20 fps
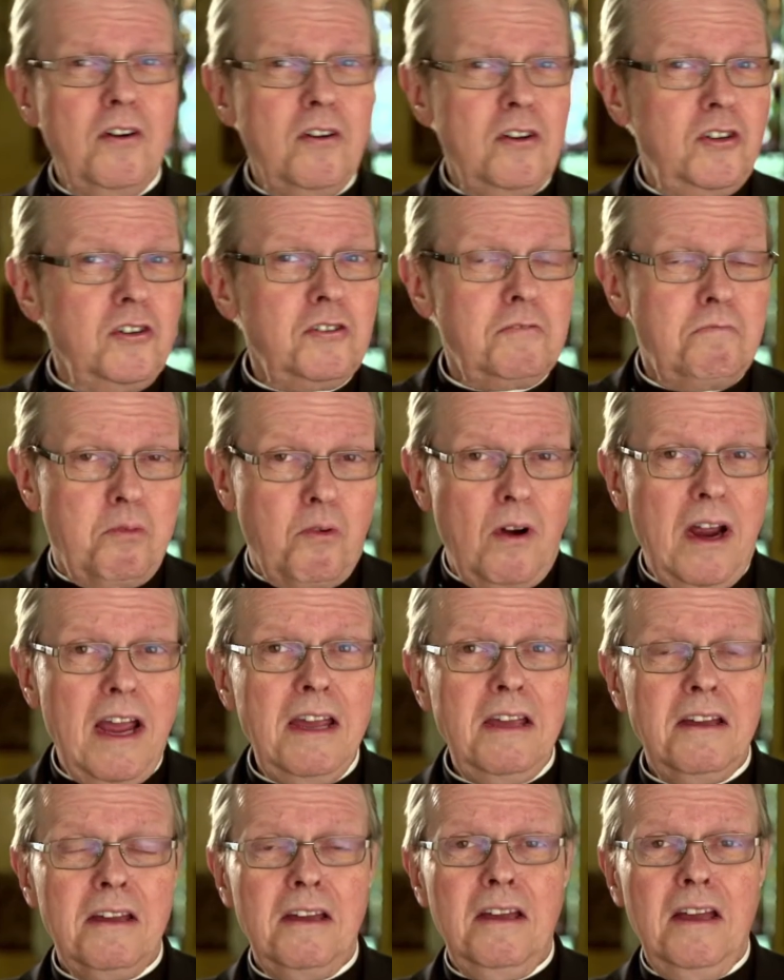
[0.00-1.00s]
to just
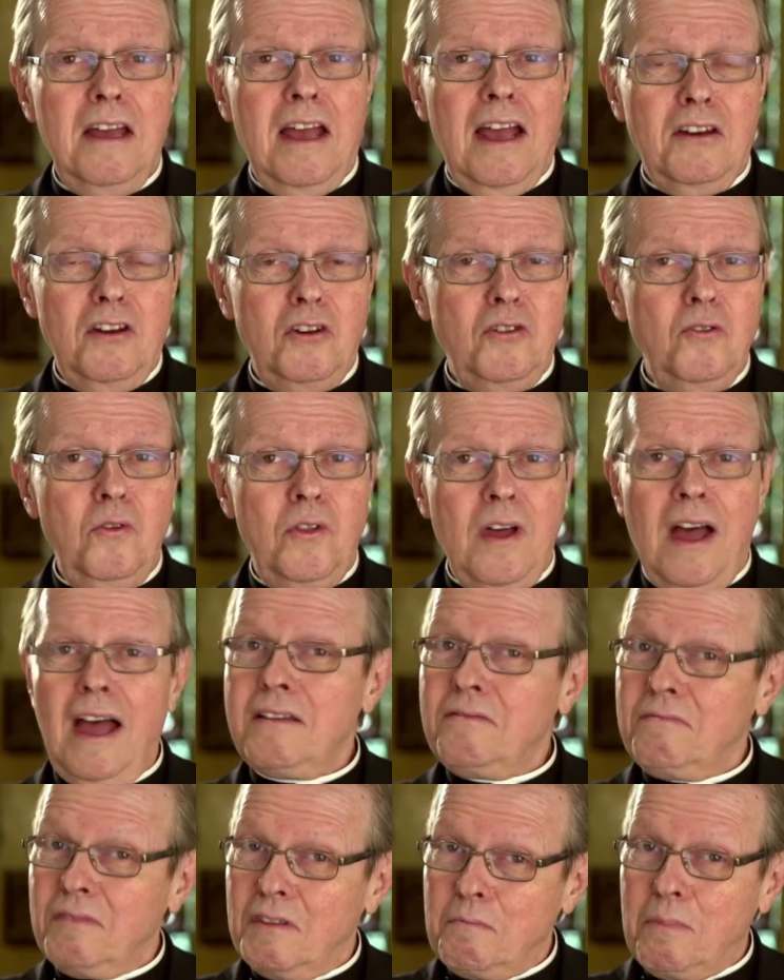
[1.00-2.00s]
pray and to do
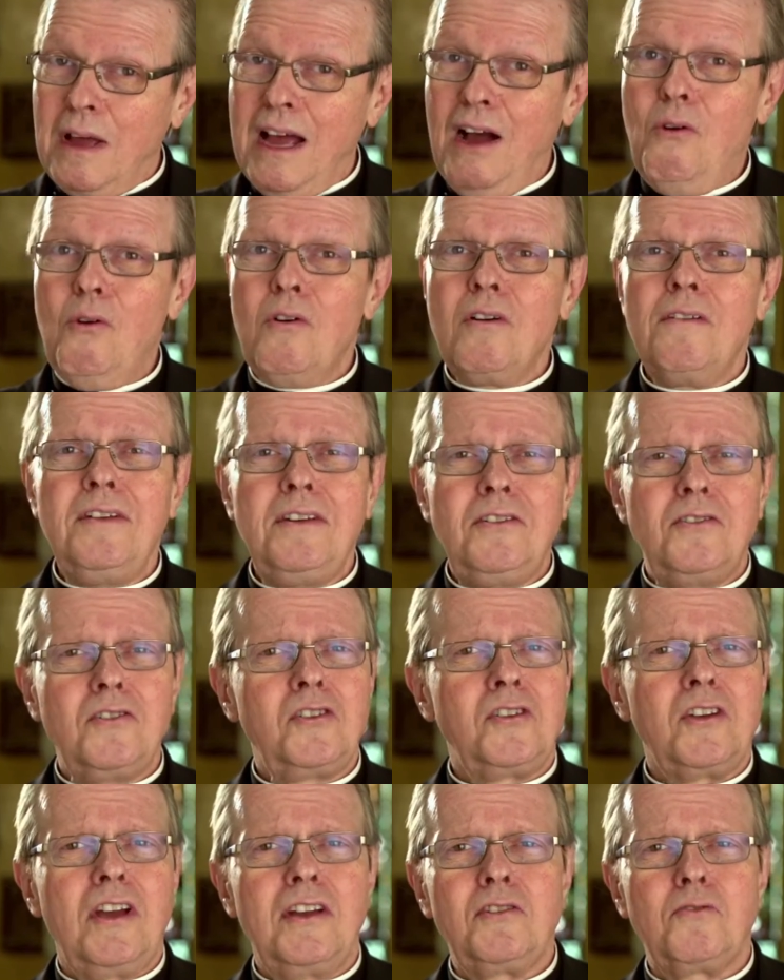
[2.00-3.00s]
that, the power of
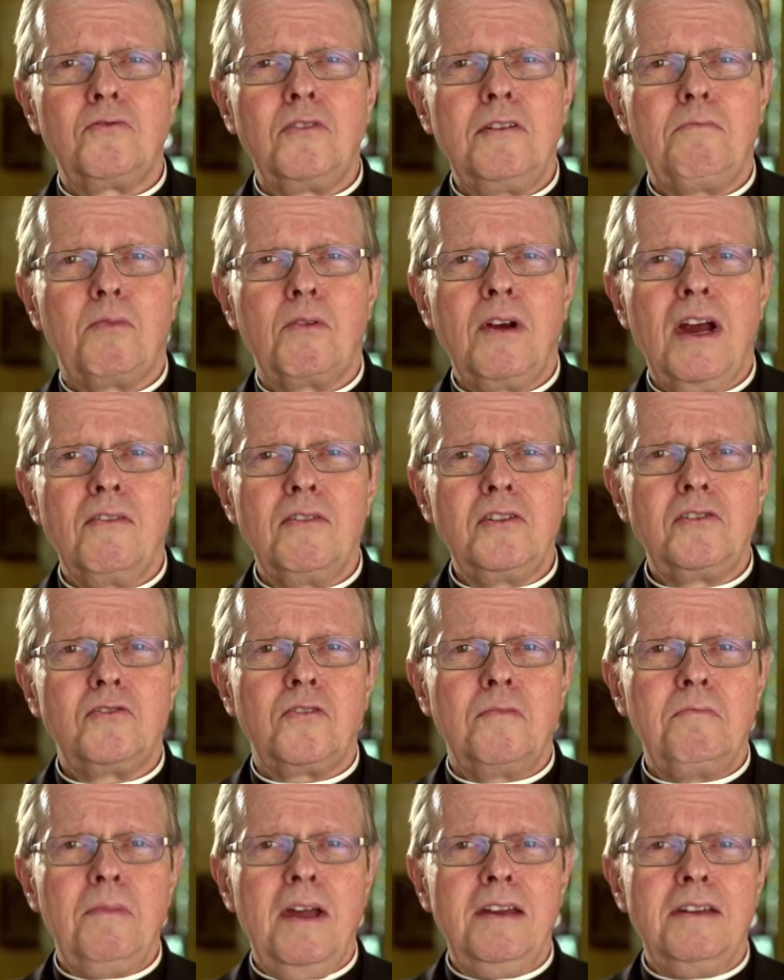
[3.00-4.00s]
intercessory prayer is
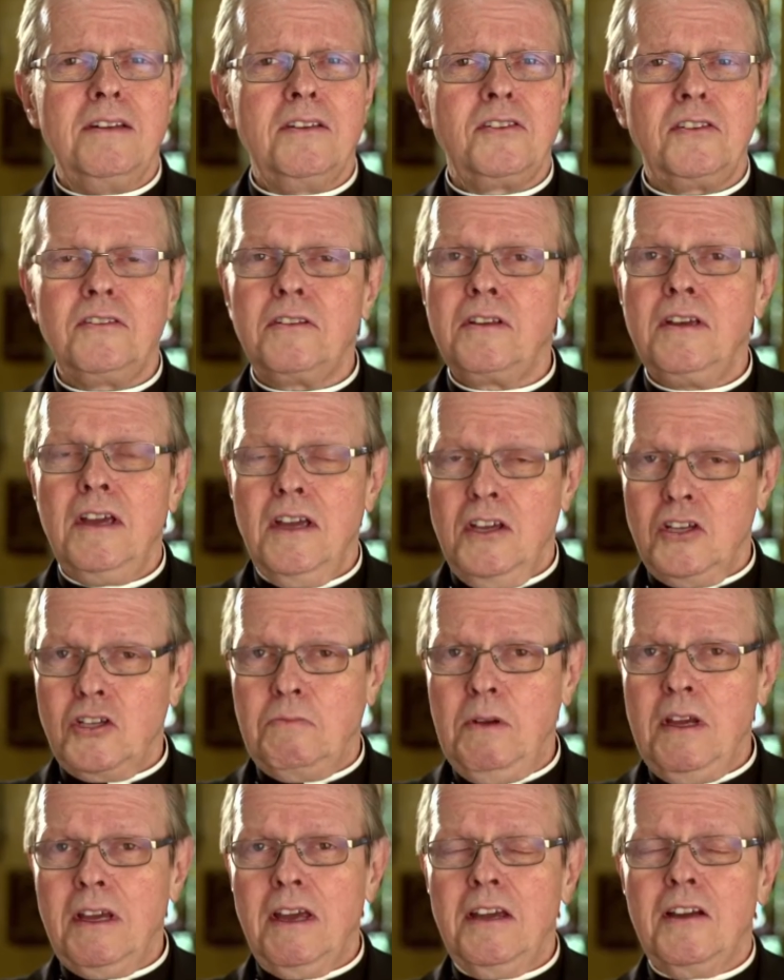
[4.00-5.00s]
tremendous. And
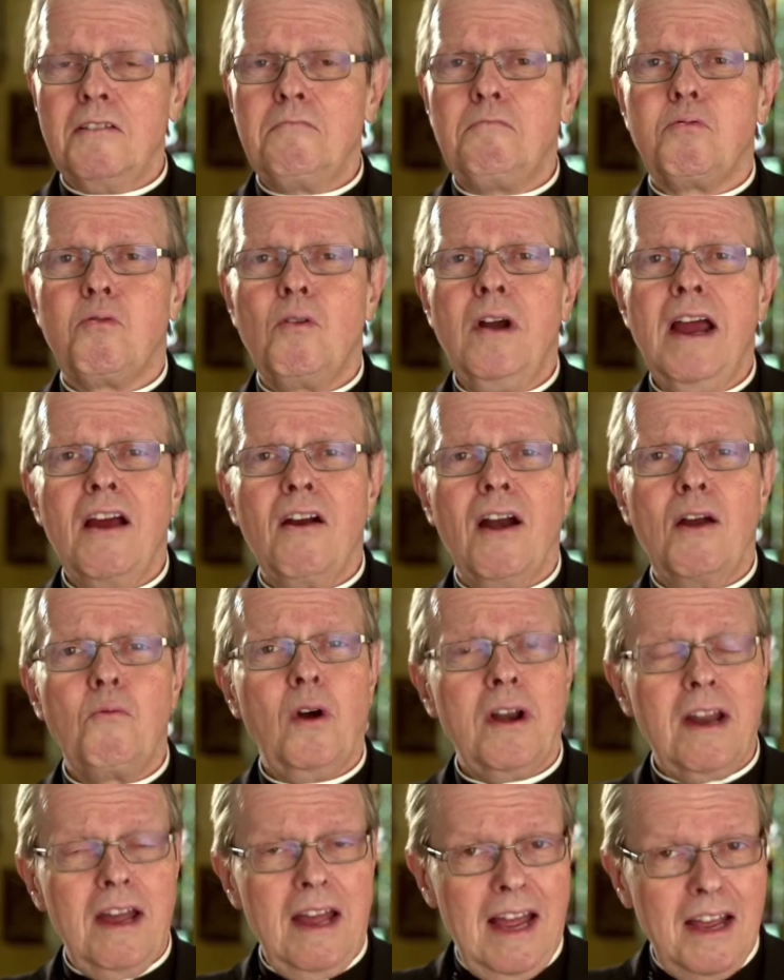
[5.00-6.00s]
speaking of prayer, I
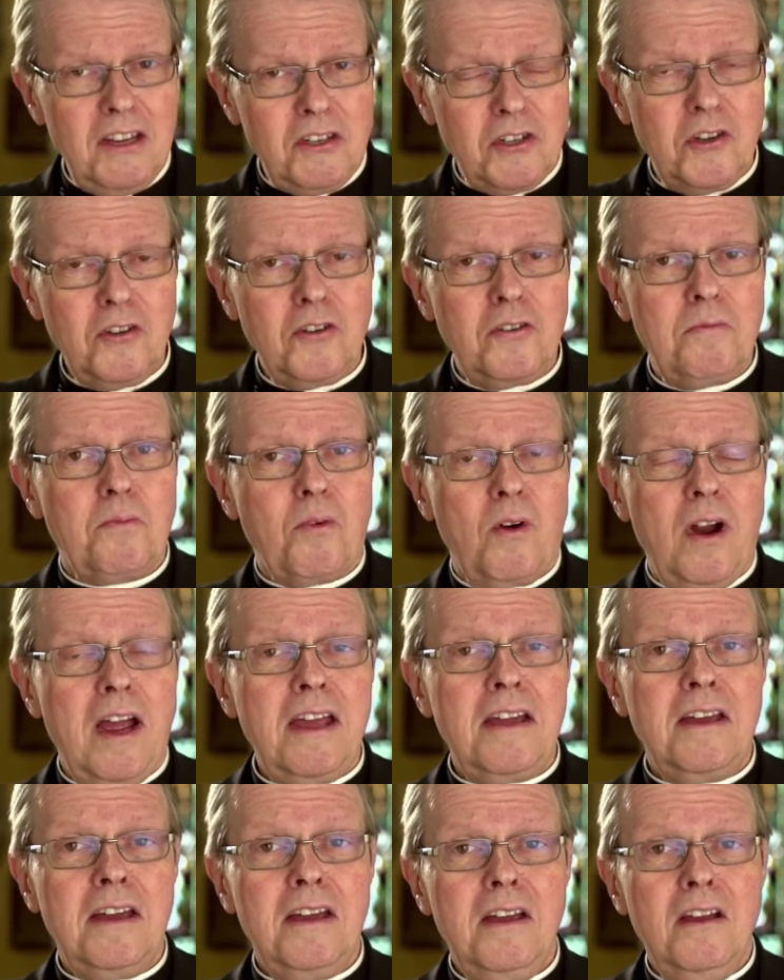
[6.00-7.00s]
want to ask you to
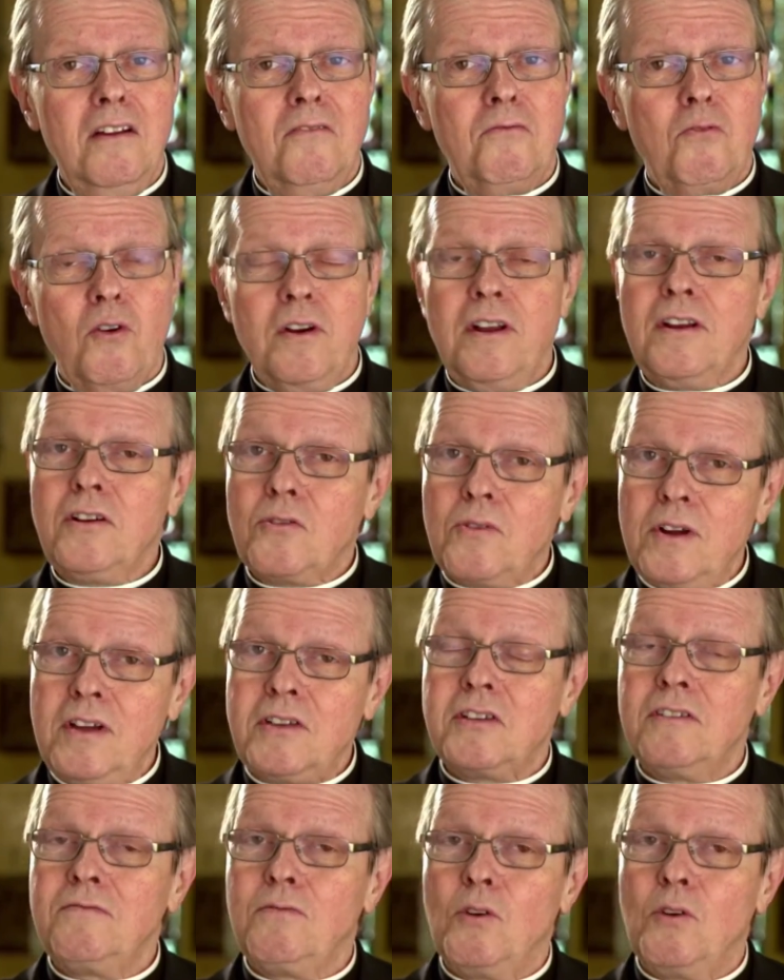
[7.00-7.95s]
pray for an increase in